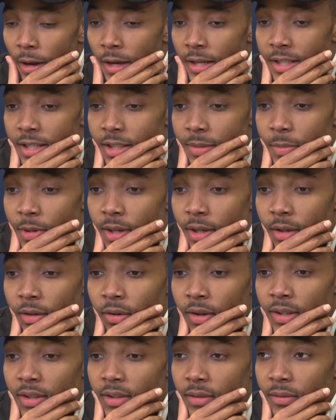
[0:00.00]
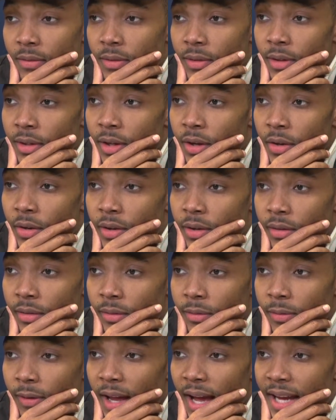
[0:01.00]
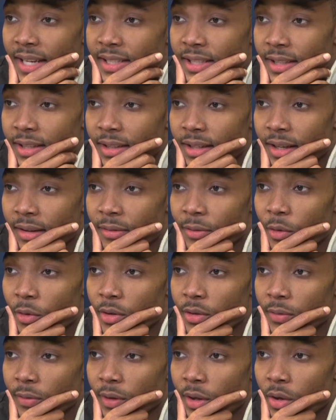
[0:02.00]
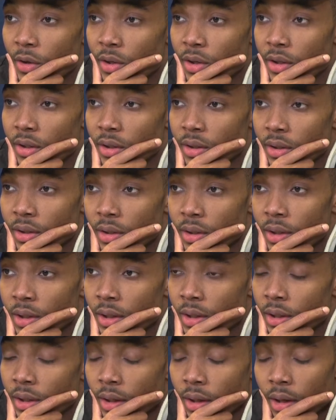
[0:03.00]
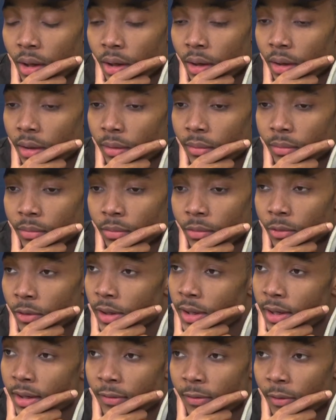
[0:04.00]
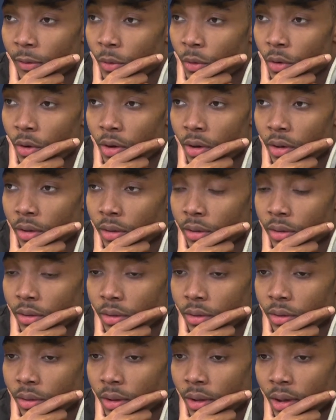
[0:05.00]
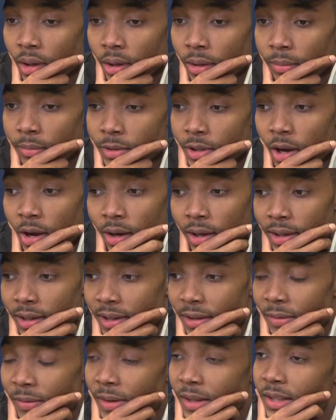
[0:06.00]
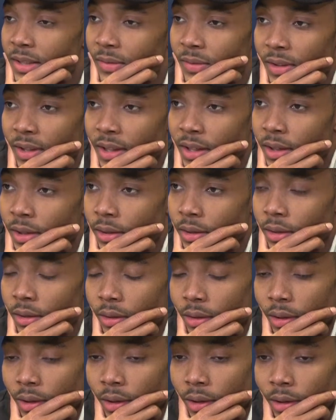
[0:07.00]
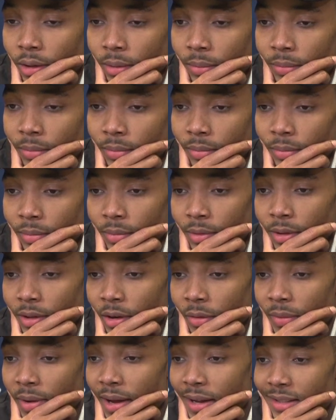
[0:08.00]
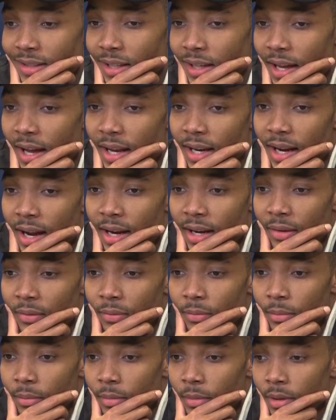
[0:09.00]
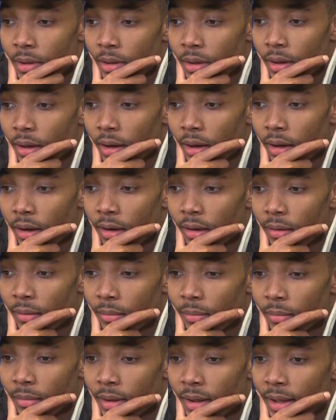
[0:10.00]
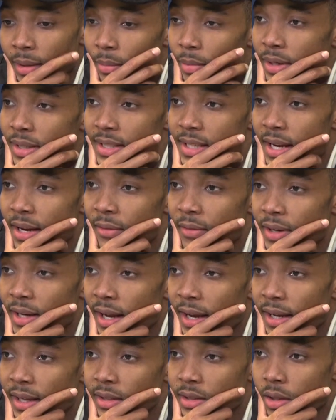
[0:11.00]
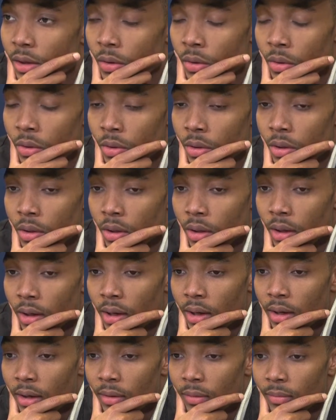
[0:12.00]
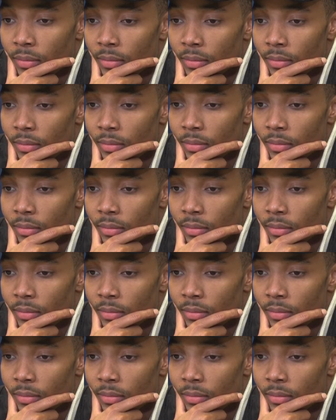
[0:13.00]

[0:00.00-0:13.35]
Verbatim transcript: uh, just being aggressive, you know, flashing, looking for his floater, um, running the floor, um, talking defensively. Um, you know, we ask a lot out of him, um, and he brings it every night. So um,